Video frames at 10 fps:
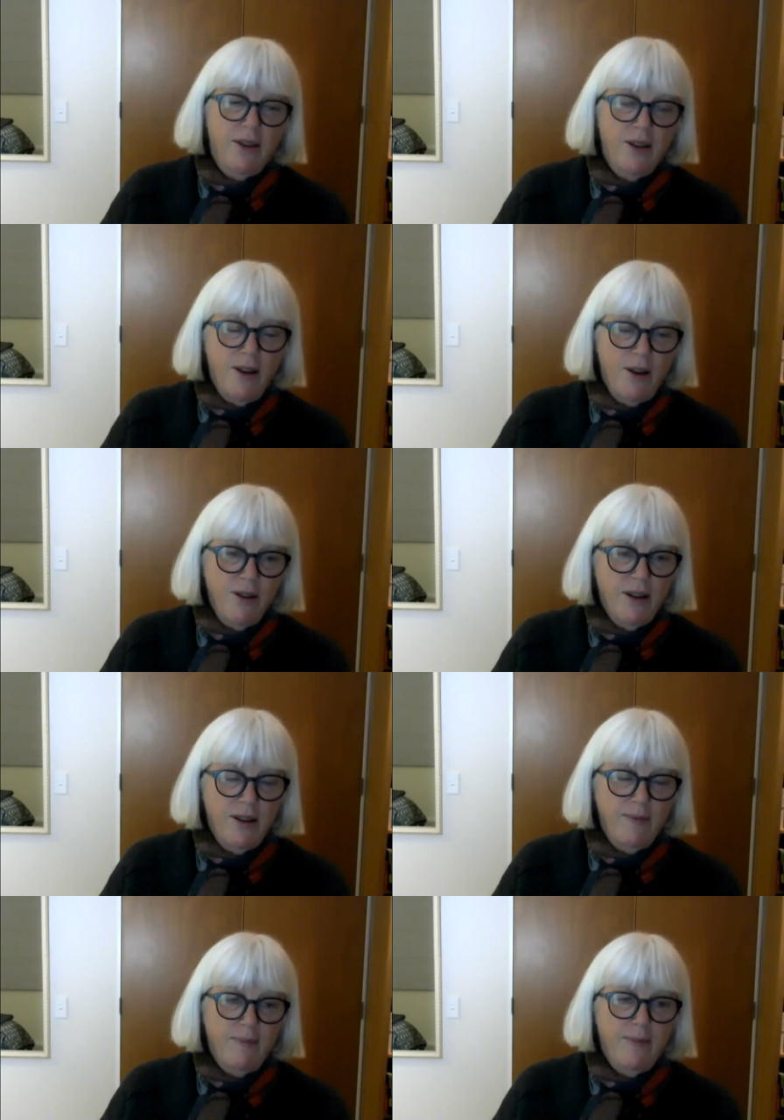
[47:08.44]
you know,
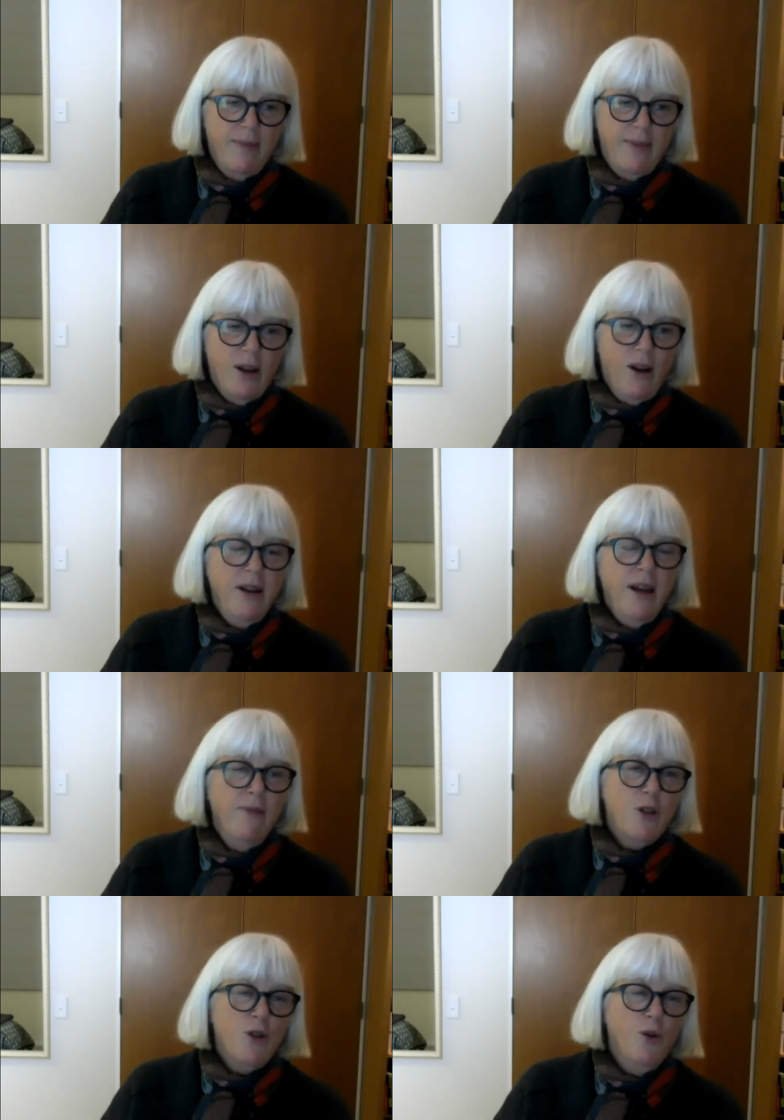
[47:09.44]
I
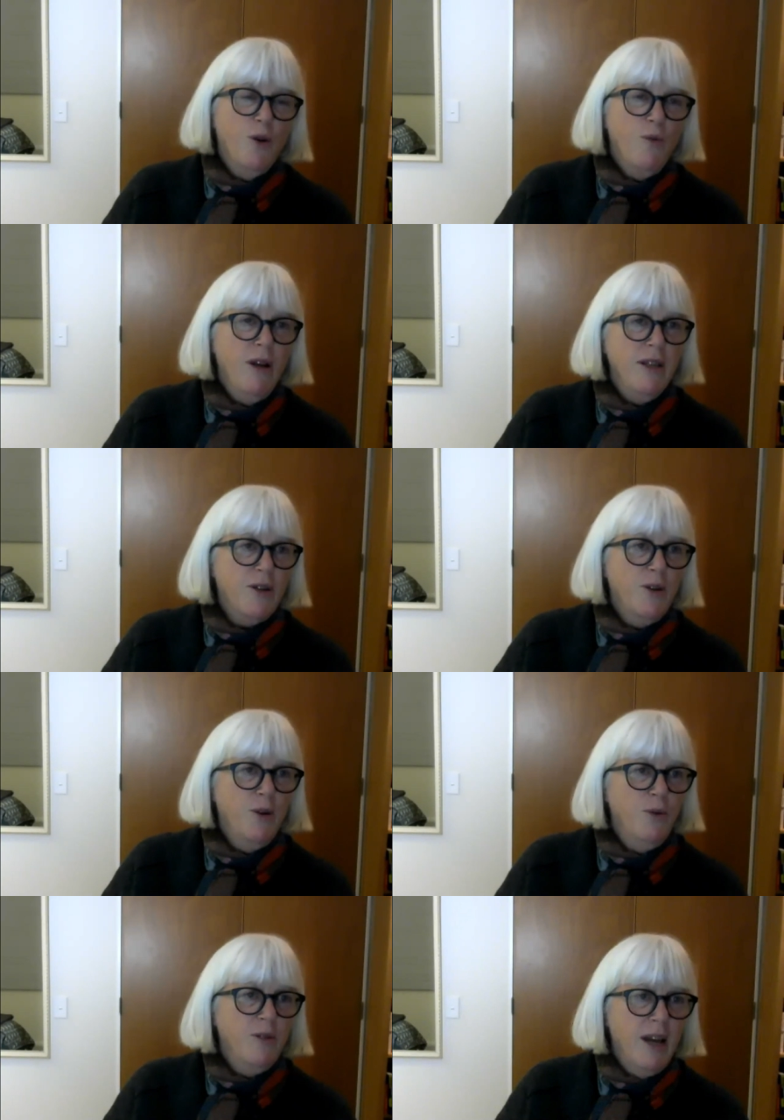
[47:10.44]
gave a talk once
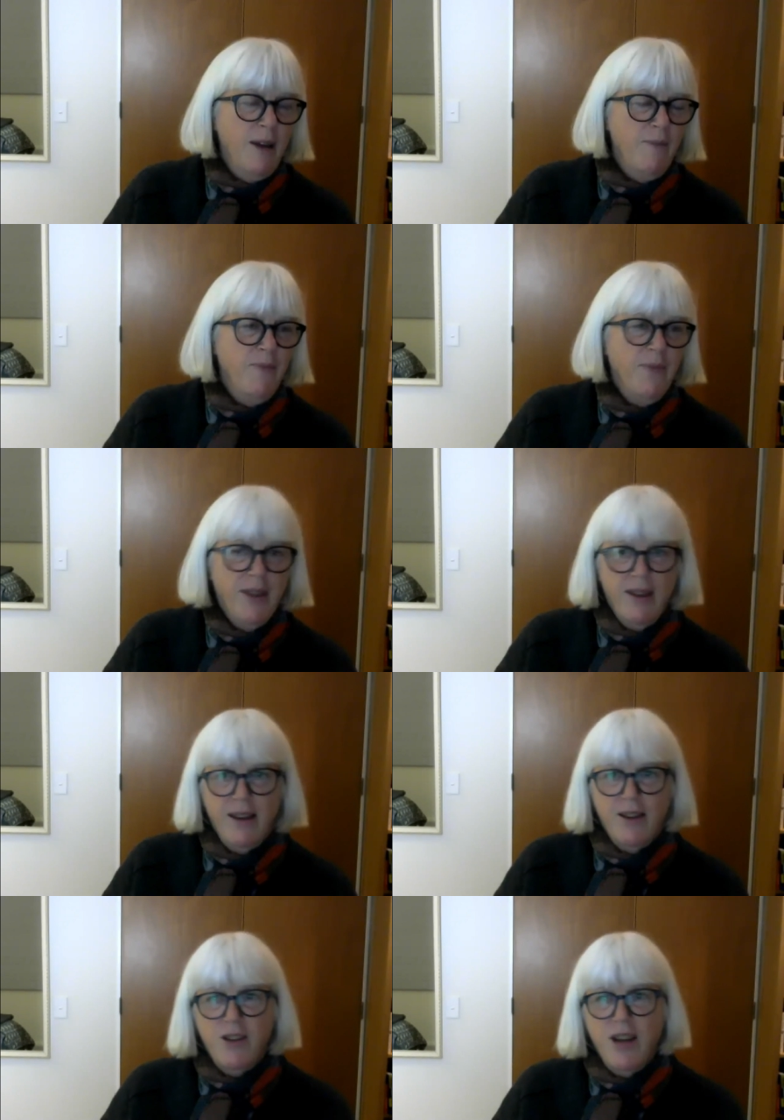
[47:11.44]
called
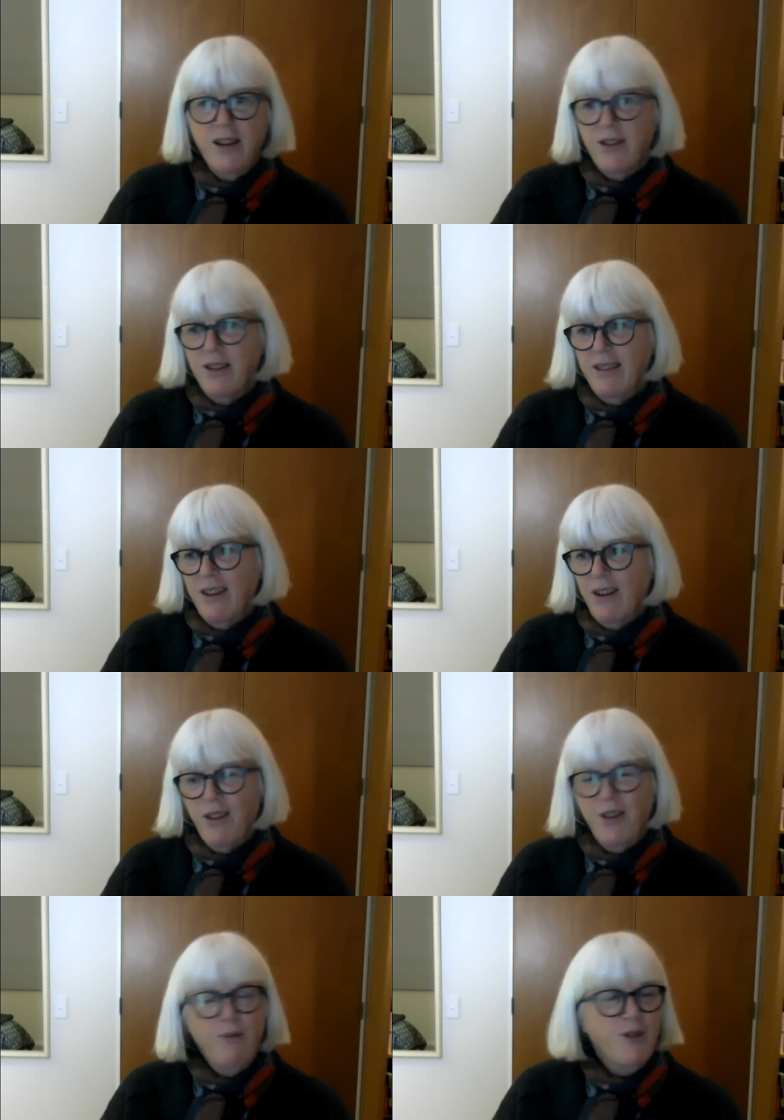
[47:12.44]
Changing, you know, I
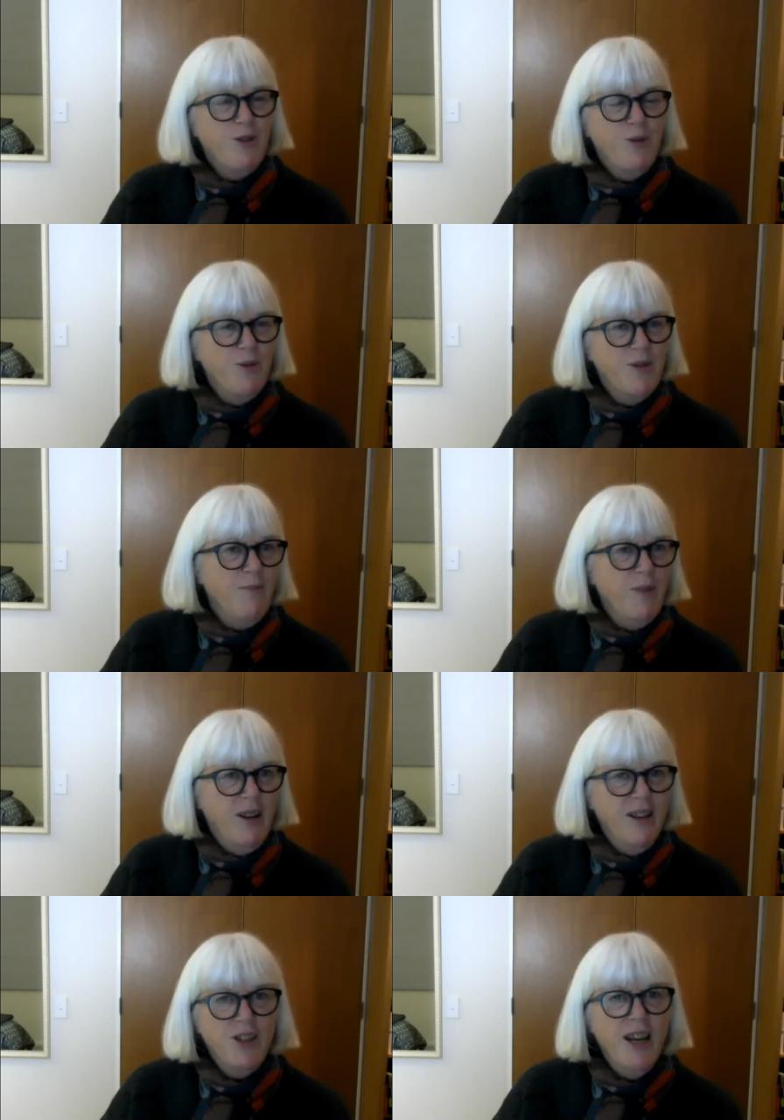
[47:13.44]
think it was called something
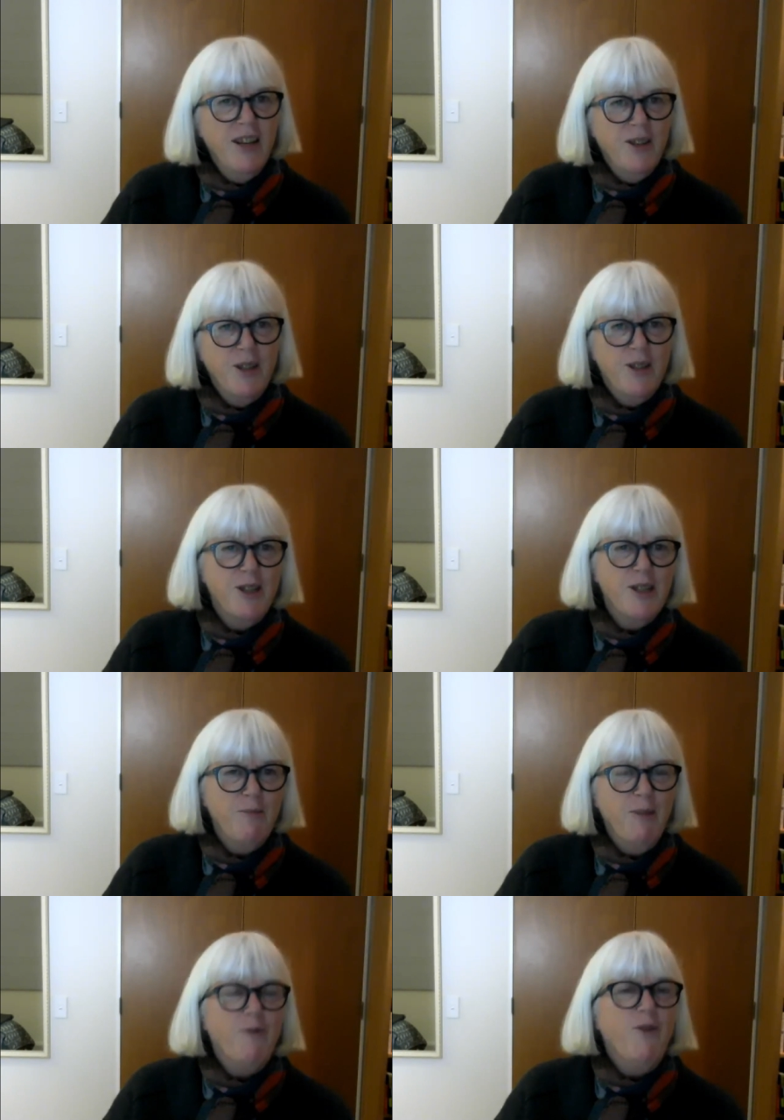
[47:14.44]
like Changing the
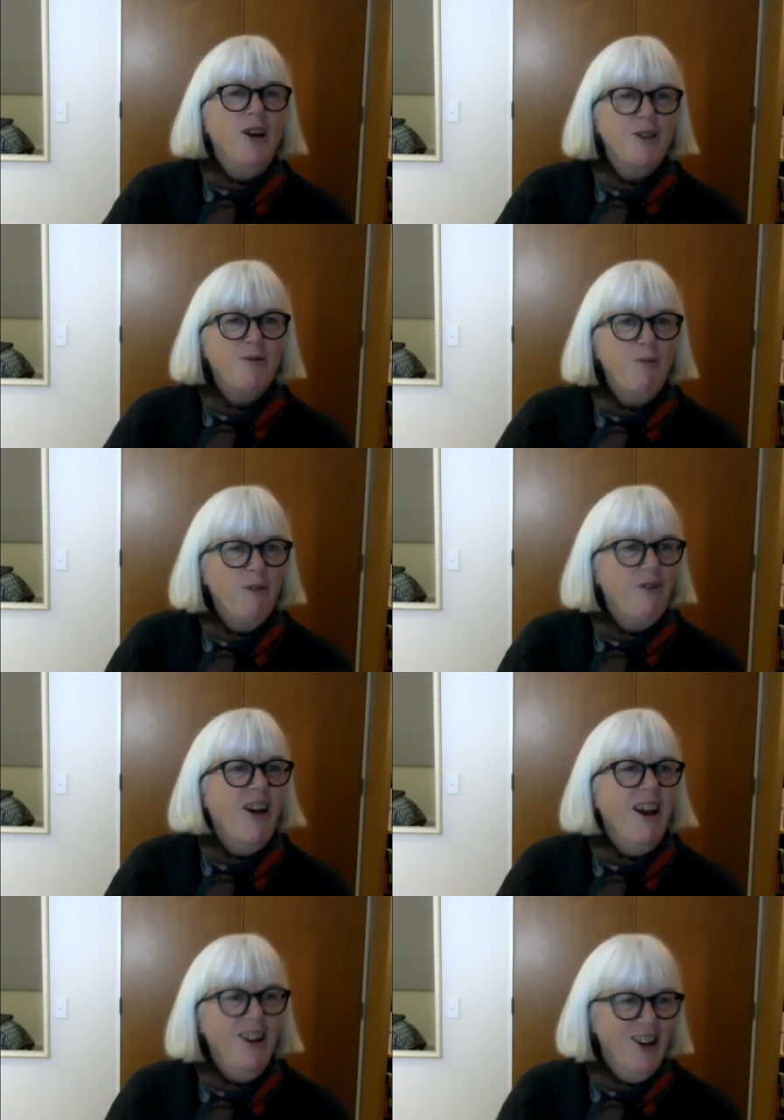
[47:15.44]
System, Advice from a
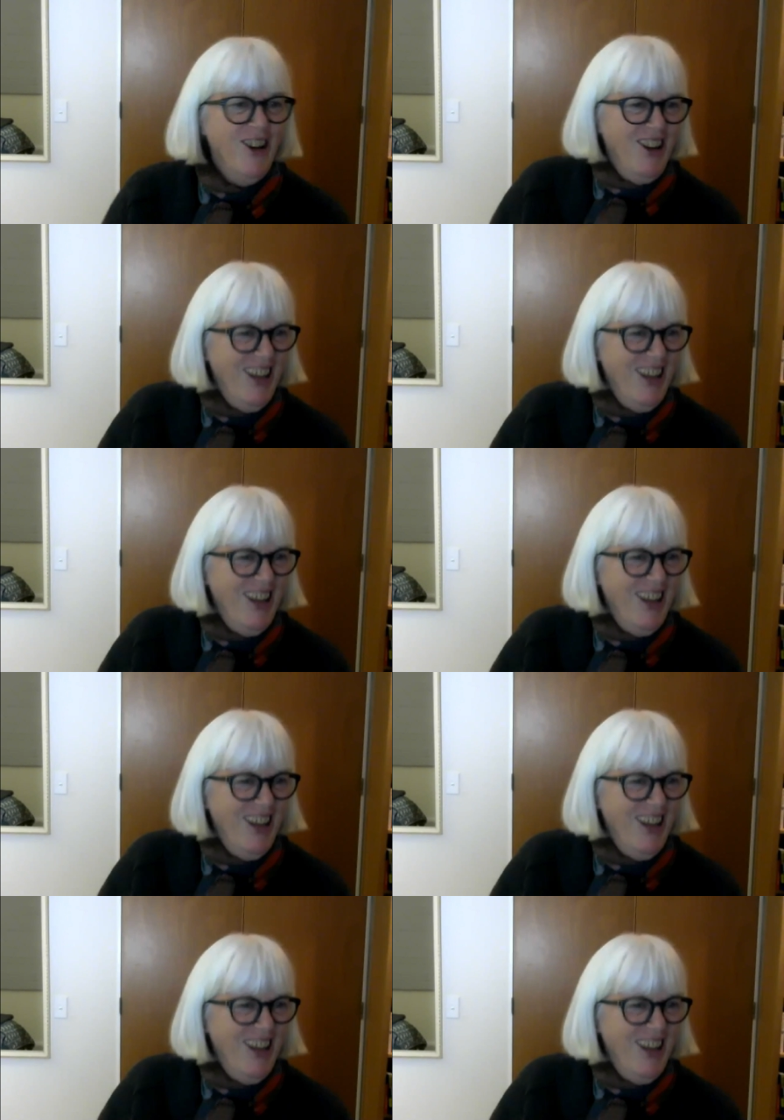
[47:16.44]
Failure.